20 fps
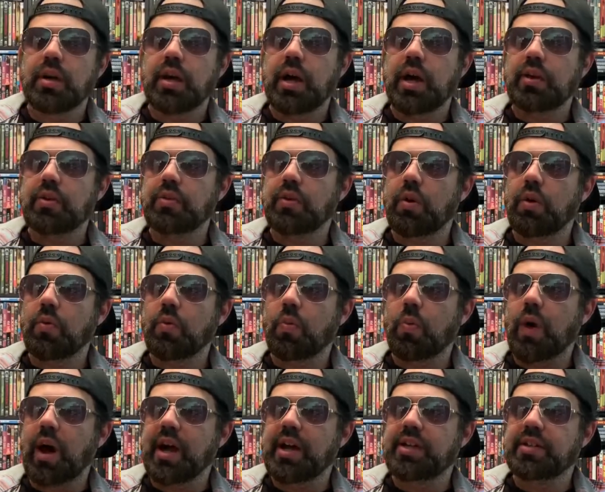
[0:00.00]
I don't know
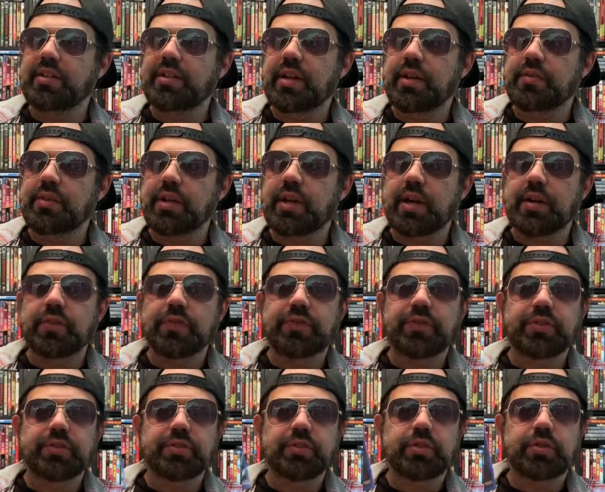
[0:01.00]
why it never got a
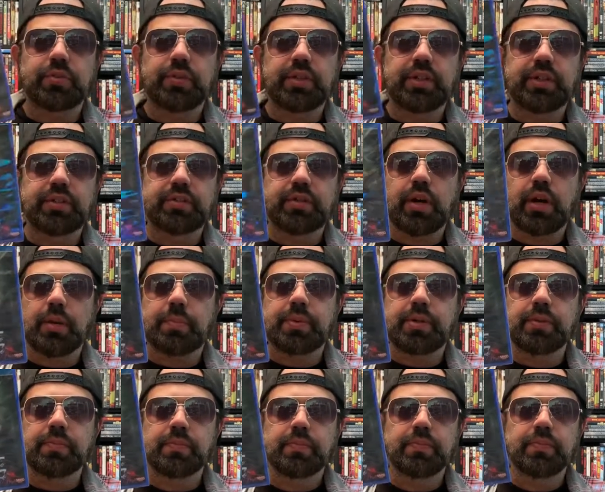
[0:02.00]
physical release
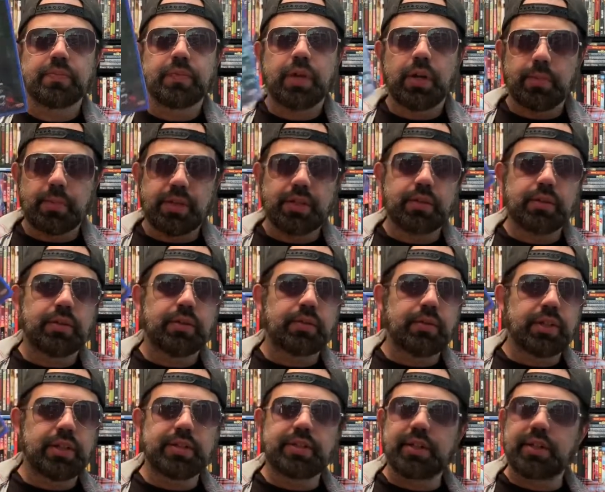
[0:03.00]
copy. I mean,
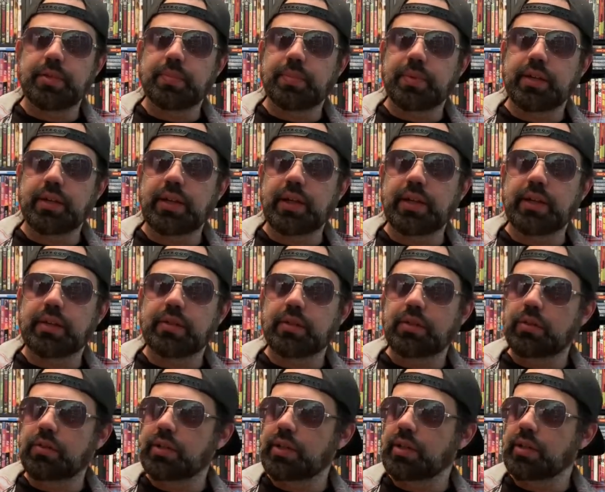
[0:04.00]
it did, but like
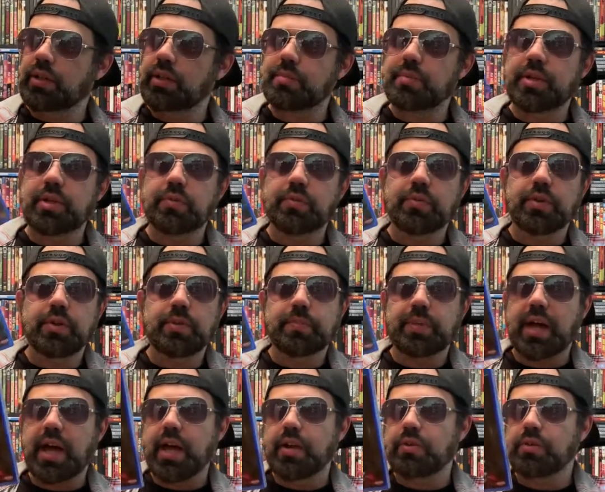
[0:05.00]
only on limited run.
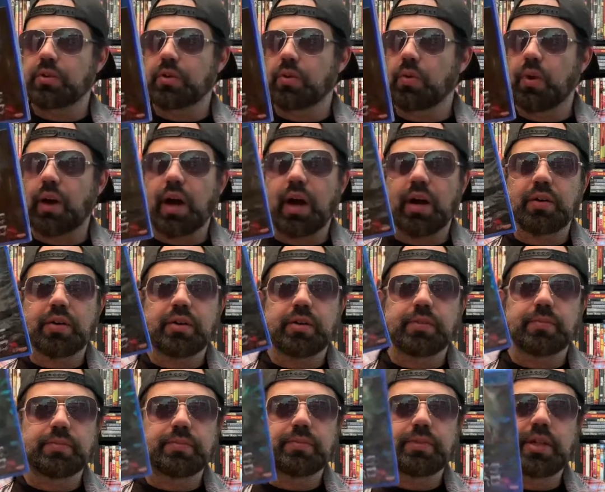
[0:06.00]
But I don't know how
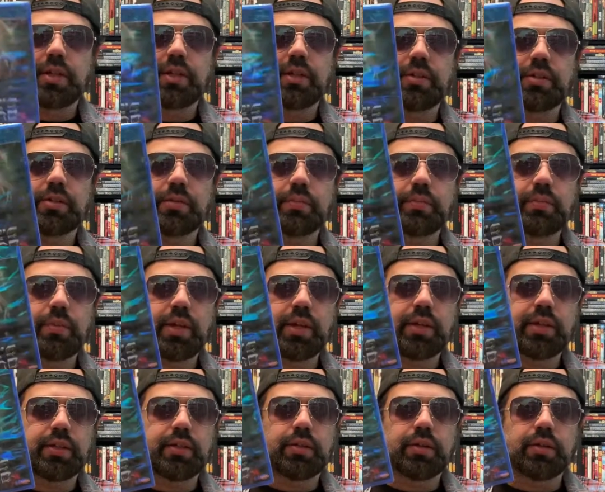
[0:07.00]
come they didn't
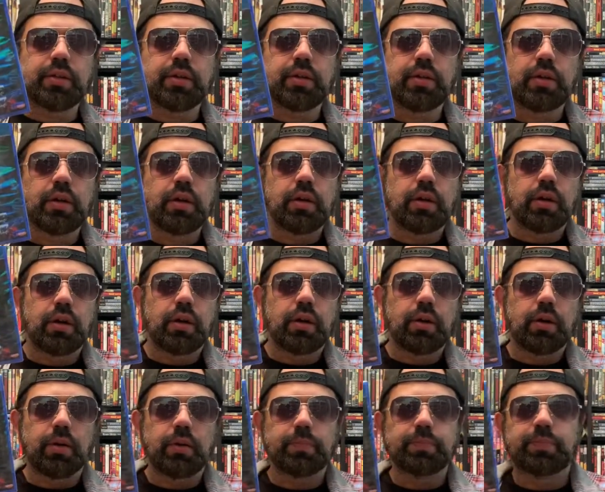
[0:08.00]
make it a
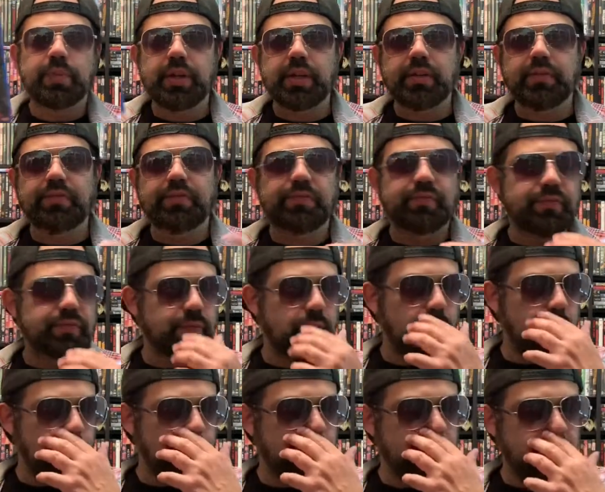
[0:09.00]
big
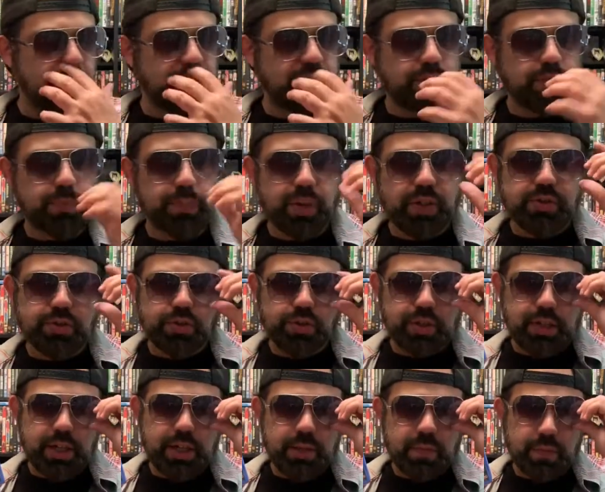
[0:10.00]
special
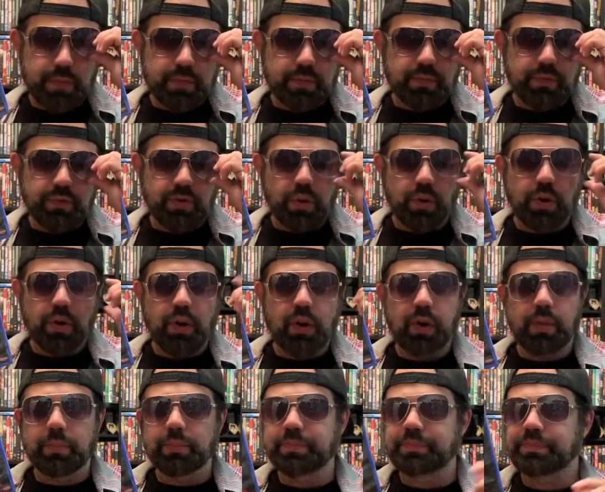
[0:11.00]
game for